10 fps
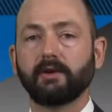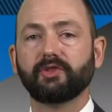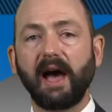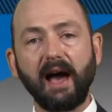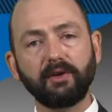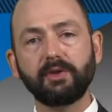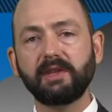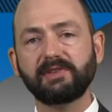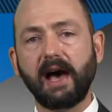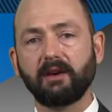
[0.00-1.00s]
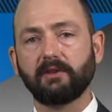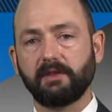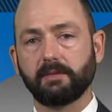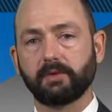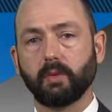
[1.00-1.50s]
So how do these
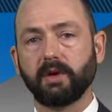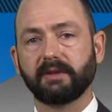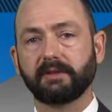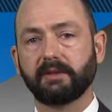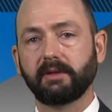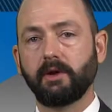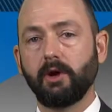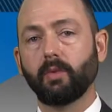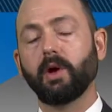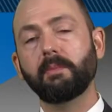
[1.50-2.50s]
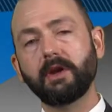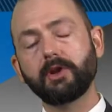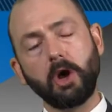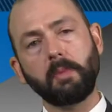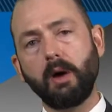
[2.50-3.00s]
algorithms work? Well, I'm going to
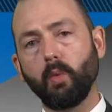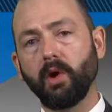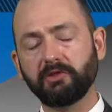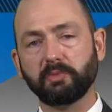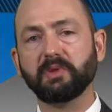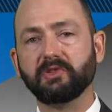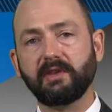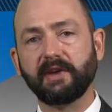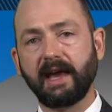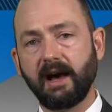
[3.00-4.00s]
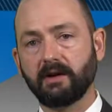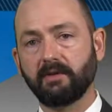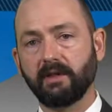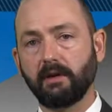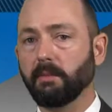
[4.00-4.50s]
talk about one specific
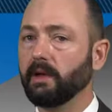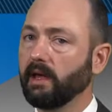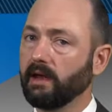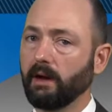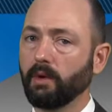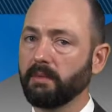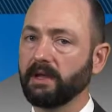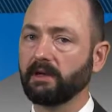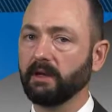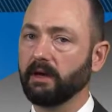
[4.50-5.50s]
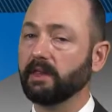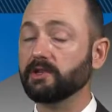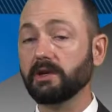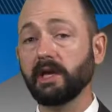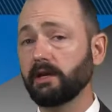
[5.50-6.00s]
algorithm, and I want to be clear
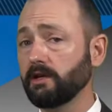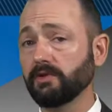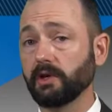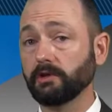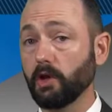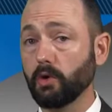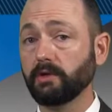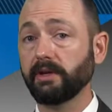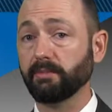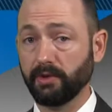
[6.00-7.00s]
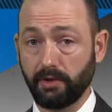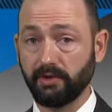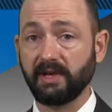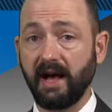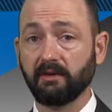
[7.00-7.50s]
that you need to use a locally
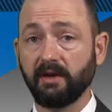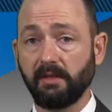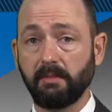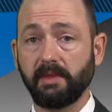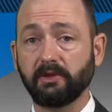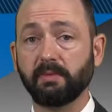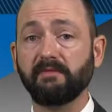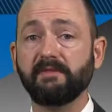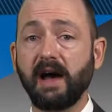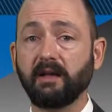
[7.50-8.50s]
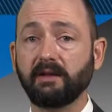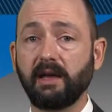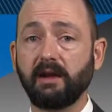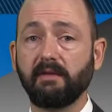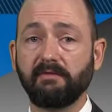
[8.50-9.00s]
produced algorithm that's been
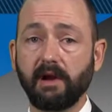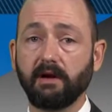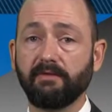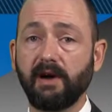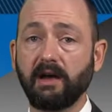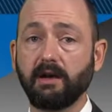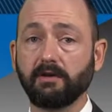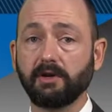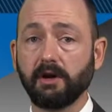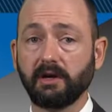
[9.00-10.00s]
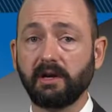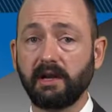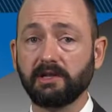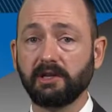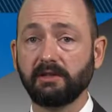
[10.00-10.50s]
validated and verified under your
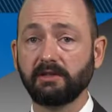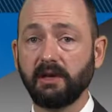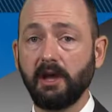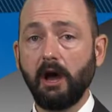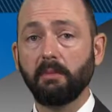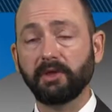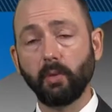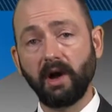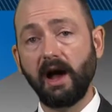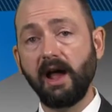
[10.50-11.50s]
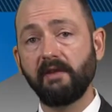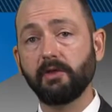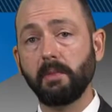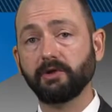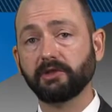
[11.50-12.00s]
conditions. But the one I have
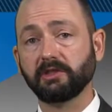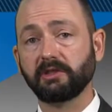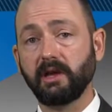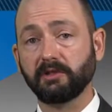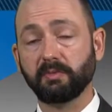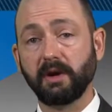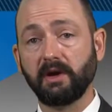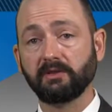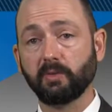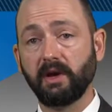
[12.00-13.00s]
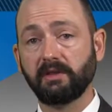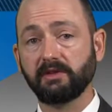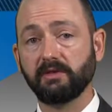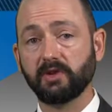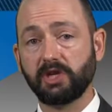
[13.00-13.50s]
the most experience with
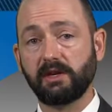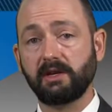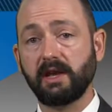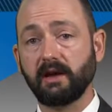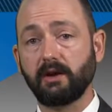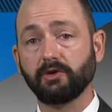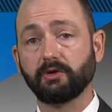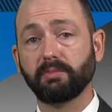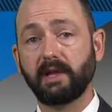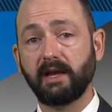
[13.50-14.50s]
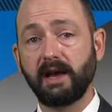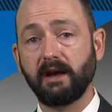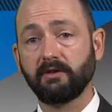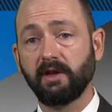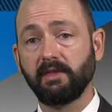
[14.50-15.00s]
is the Virginia Tech Coastal Plain
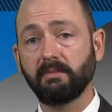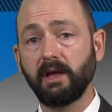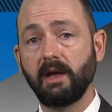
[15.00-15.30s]
algorithm.